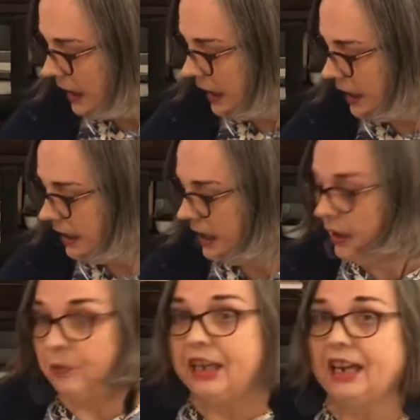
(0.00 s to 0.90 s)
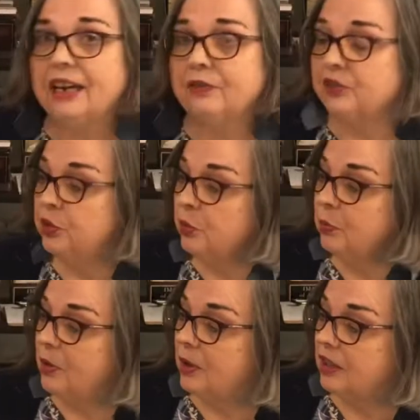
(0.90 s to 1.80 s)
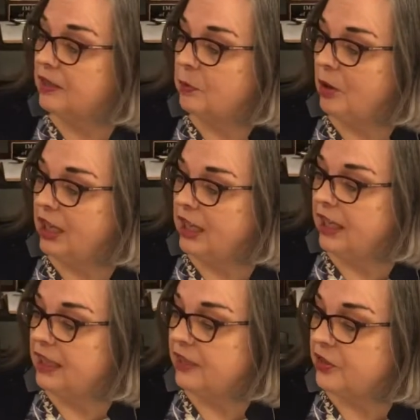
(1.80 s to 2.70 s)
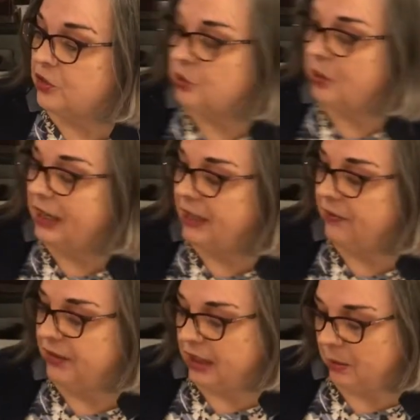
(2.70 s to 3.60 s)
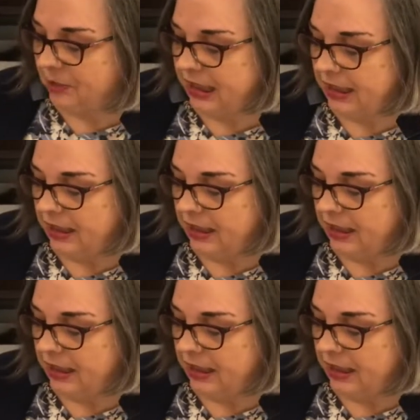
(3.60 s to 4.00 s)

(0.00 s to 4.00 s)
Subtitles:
And then we have two books, one on the Straley family,